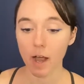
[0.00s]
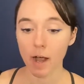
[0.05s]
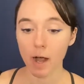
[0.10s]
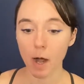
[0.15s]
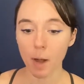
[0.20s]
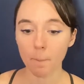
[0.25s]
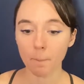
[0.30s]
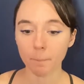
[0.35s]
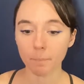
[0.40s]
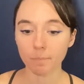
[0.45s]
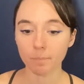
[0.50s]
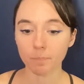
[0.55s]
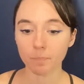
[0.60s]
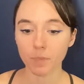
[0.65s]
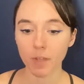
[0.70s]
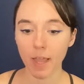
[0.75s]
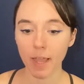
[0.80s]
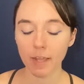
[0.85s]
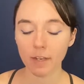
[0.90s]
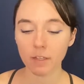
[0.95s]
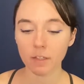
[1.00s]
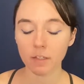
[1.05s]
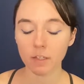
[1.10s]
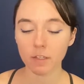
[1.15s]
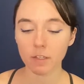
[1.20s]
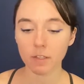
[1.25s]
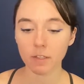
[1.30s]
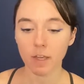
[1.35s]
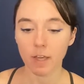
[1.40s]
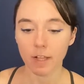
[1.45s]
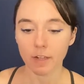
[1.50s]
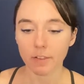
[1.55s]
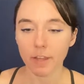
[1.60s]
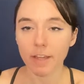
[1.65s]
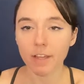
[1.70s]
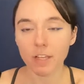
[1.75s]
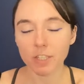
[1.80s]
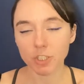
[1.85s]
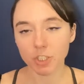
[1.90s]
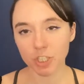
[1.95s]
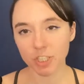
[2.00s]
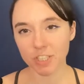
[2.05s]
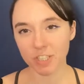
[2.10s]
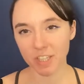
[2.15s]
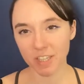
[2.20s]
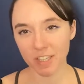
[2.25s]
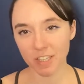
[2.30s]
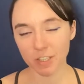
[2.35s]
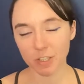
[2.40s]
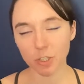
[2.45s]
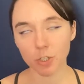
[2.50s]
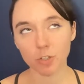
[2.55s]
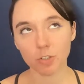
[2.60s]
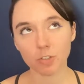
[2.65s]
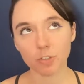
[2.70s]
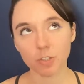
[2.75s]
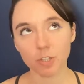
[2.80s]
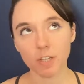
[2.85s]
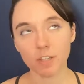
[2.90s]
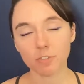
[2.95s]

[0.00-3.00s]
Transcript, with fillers: And like, just think,